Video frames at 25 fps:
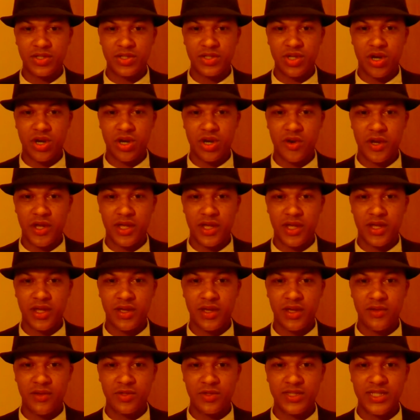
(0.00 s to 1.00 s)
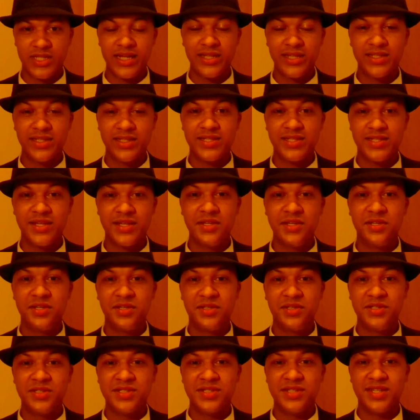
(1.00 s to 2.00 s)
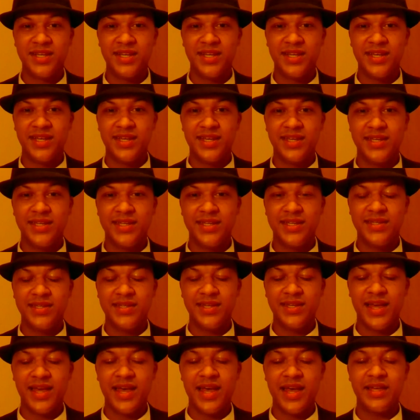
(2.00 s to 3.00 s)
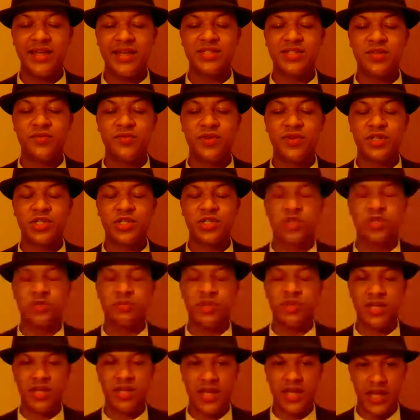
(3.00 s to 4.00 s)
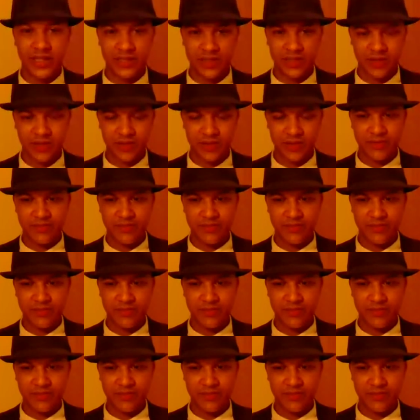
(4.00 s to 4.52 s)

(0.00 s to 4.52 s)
starring Silent Hills has officially been canceled.